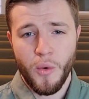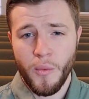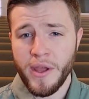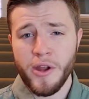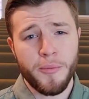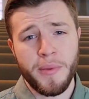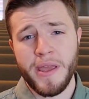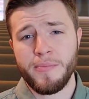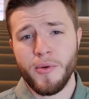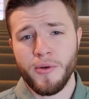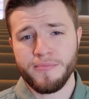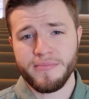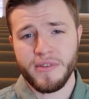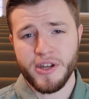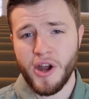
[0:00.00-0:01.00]
We are
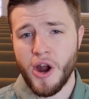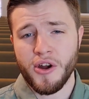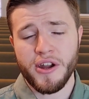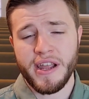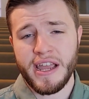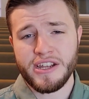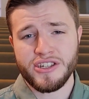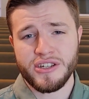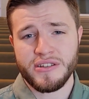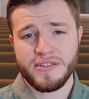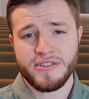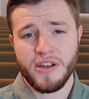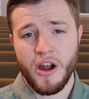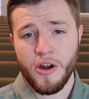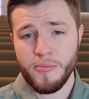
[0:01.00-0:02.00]
people.
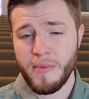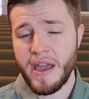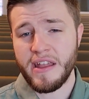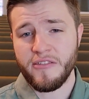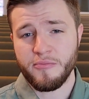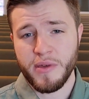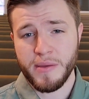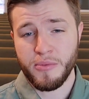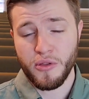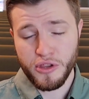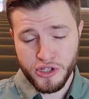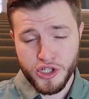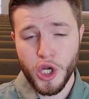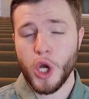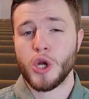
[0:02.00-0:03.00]
Congregations are made of people.
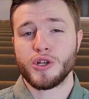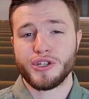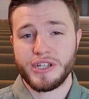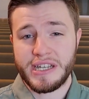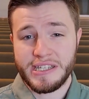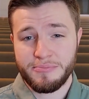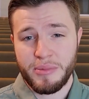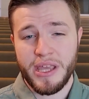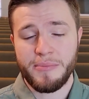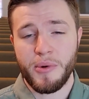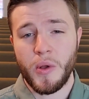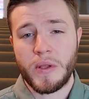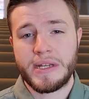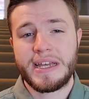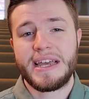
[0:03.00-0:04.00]
The church is
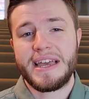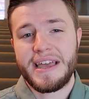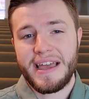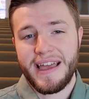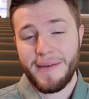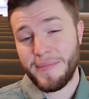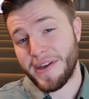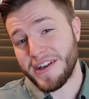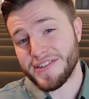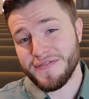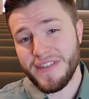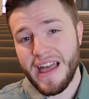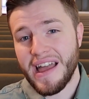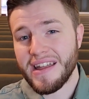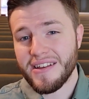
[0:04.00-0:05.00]
people. And because
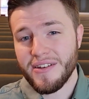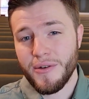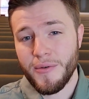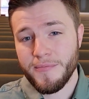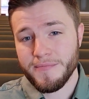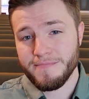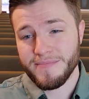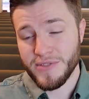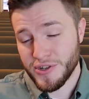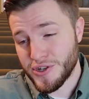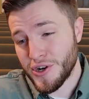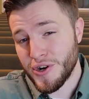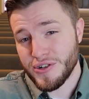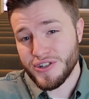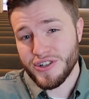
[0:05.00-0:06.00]
of that, the
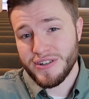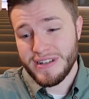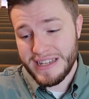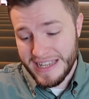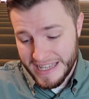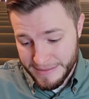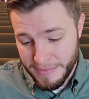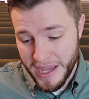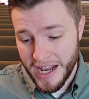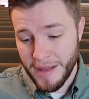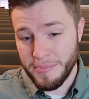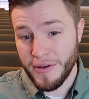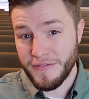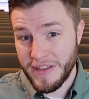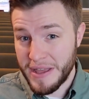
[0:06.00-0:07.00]
church is made
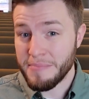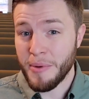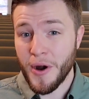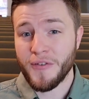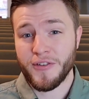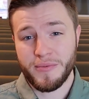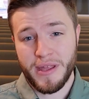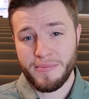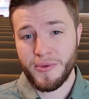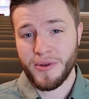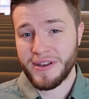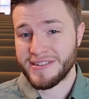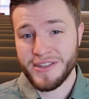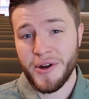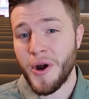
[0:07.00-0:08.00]
up of imperfect people,
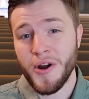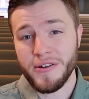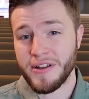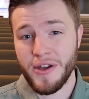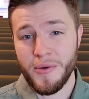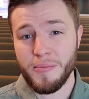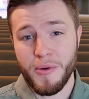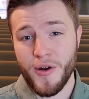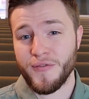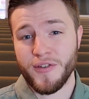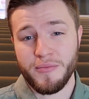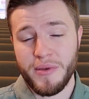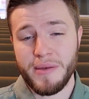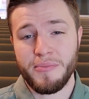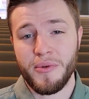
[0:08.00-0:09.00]
because there are no
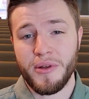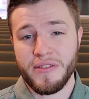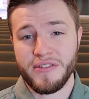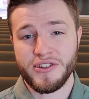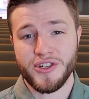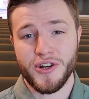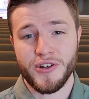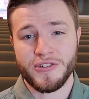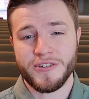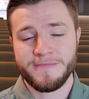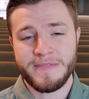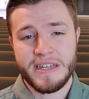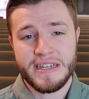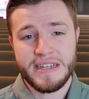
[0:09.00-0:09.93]
perfect people in the church.